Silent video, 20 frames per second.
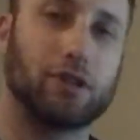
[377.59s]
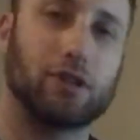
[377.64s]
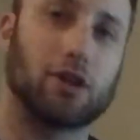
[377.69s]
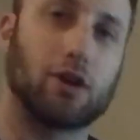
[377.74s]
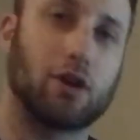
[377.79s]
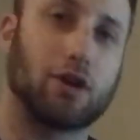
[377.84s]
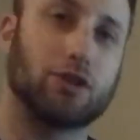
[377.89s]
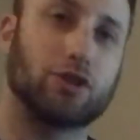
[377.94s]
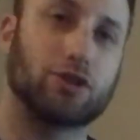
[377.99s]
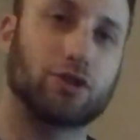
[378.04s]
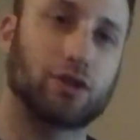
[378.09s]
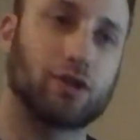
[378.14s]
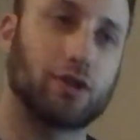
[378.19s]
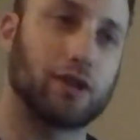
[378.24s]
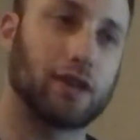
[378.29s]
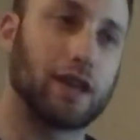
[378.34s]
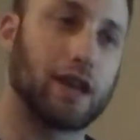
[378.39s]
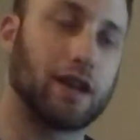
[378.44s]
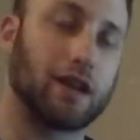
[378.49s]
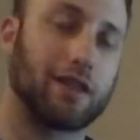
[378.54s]
I
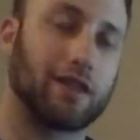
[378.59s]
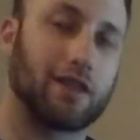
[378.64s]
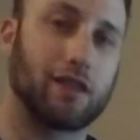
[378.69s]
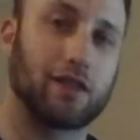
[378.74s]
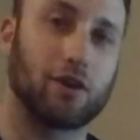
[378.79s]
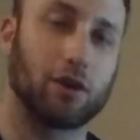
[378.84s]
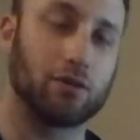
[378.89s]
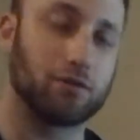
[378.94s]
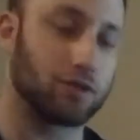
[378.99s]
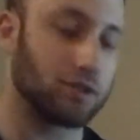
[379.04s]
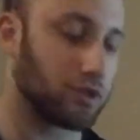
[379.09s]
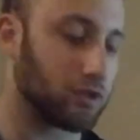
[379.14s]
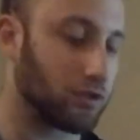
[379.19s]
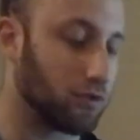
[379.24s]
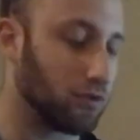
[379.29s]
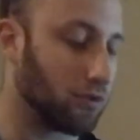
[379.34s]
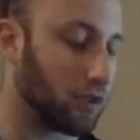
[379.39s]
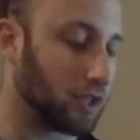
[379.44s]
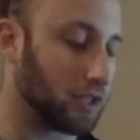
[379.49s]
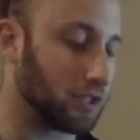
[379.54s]
thought it was a
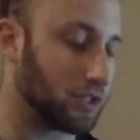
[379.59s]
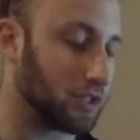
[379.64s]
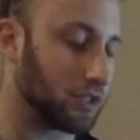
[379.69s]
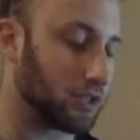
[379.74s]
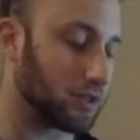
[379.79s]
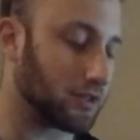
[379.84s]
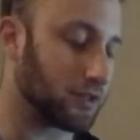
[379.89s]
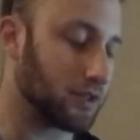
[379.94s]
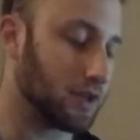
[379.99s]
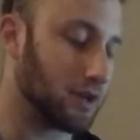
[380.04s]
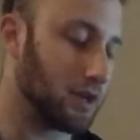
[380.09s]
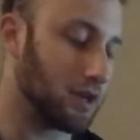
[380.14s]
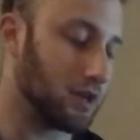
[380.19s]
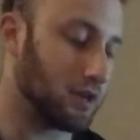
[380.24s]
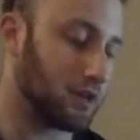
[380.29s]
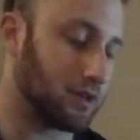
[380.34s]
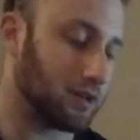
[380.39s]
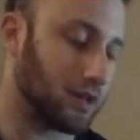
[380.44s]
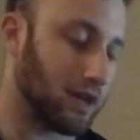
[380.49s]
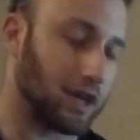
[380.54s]
cool idea to
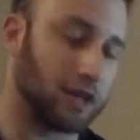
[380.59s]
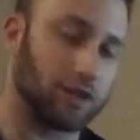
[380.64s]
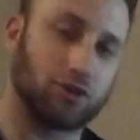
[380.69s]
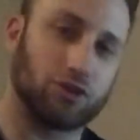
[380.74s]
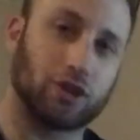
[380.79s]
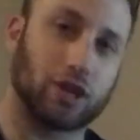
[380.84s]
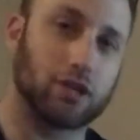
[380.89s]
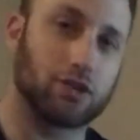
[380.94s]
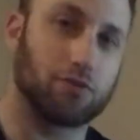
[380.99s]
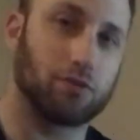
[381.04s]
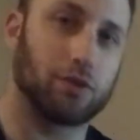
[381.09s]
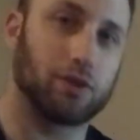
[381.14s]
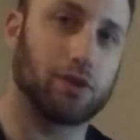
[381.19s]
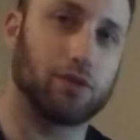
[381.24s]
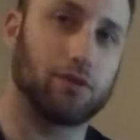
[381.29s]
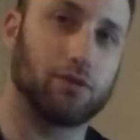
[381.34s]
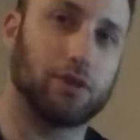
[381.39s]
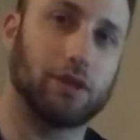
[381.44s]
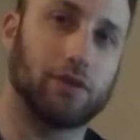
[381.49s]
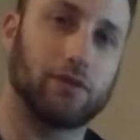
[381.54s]
kind of share this with
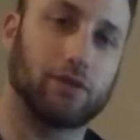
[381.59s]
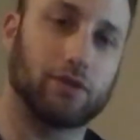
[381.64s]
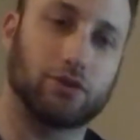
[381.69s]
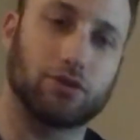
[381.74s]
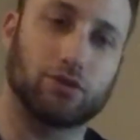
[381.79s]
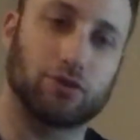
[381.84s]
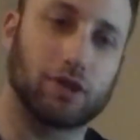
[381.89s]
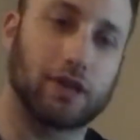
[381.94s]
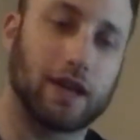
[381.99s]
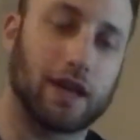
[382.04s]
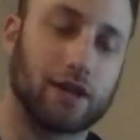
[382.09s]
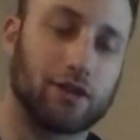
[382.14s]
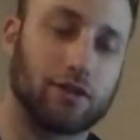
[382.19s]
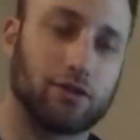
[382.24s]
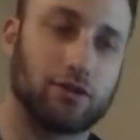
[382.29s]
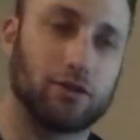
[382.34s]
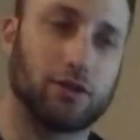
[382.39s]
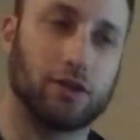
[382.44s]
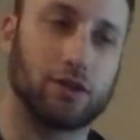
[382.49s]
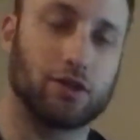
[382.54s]
you. Even just again,
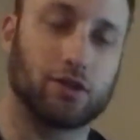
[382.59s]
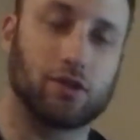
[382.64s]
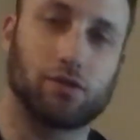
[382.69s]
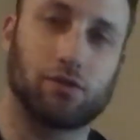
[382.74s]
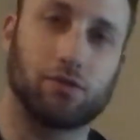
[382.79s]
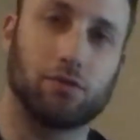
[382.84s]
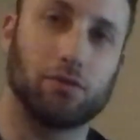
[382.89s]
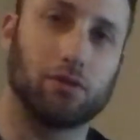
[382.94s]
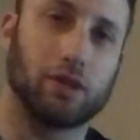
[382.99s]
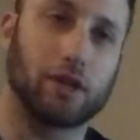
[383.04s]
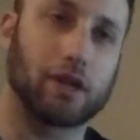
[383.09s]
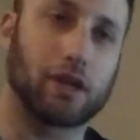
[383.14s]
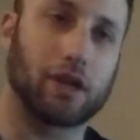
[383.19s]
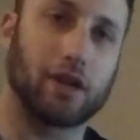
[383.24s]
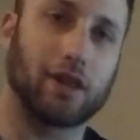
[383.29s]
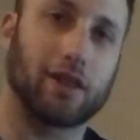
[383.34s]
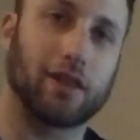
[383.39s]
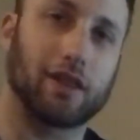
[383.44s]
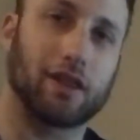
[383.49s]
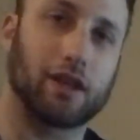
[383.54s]
it's a cool lick.
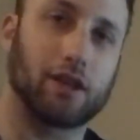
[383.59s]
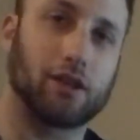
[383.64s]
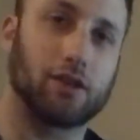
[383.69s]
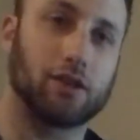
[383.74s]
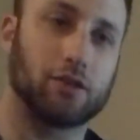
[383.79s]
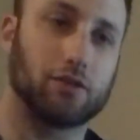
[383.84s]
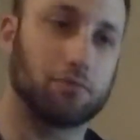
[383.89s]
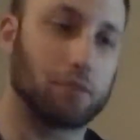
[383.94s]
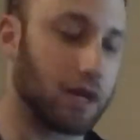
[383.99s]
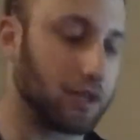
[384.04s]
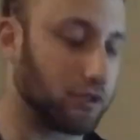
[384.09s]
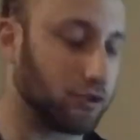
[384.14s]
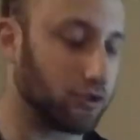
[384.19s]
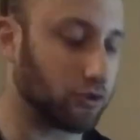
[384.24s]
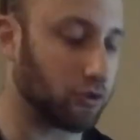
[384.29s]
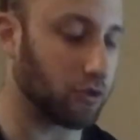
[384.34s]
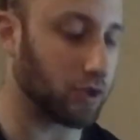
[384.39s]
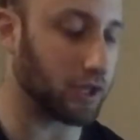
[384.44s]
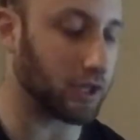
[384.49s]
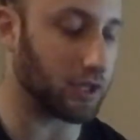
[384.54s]
I think you might
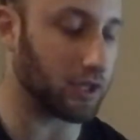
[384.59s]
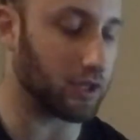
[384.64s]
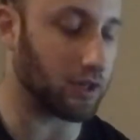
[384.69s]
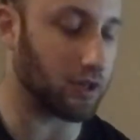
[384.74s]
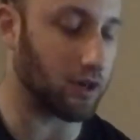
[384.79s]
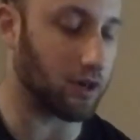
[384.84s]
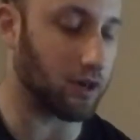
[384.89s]
enjoy it.